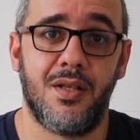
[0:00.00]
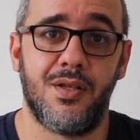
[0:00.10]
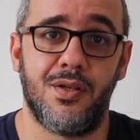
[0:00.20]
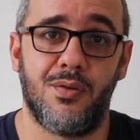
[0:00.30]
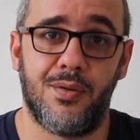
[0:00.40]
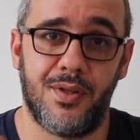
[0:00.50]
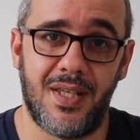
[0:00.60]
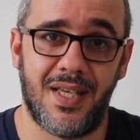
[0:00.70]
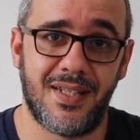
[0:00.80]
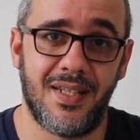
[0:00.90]
So the
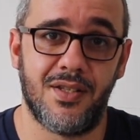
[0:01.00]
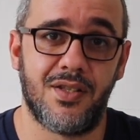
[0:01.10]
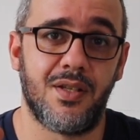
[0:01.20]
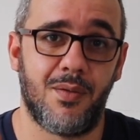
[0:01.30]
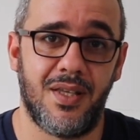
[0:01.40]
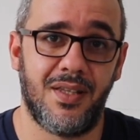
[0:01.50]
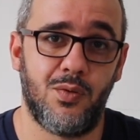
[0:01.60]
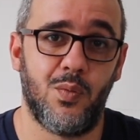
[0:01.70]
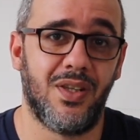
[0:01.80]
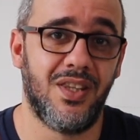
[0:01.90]
text is something that
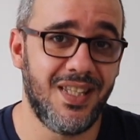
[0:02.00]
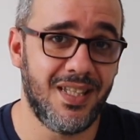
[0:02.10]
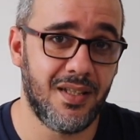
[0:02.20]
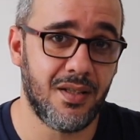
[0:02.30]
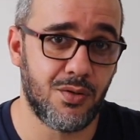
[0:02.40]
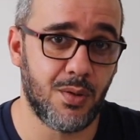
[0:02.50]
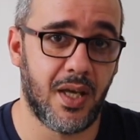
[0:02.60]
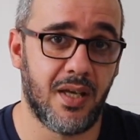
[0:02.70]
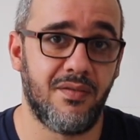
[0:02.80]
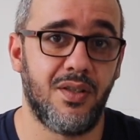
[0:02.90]
you will need to
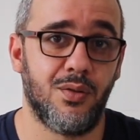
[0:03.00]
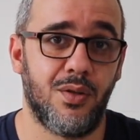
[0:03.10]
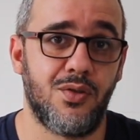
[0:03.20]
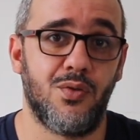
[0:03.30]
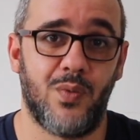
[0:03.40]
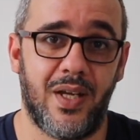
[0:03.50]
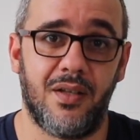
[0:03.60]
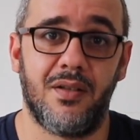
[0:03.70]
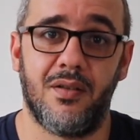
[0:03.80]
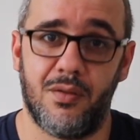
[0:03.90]
have in order to rank
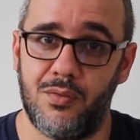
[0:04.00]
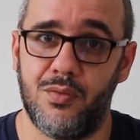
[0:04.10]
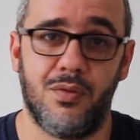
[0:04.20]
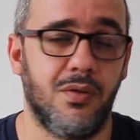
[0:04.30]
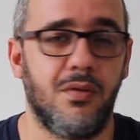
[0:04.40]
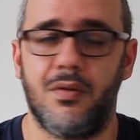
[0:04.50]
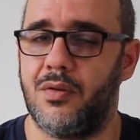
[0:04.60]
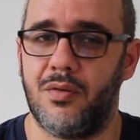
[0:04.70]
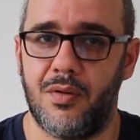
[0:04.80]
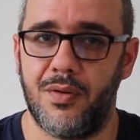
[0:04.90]
on Google
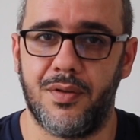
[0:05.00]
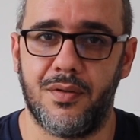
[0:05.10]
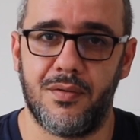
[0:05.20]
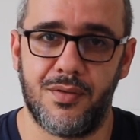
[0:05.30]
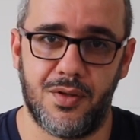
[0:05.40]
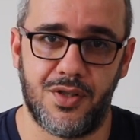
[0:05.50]
or other search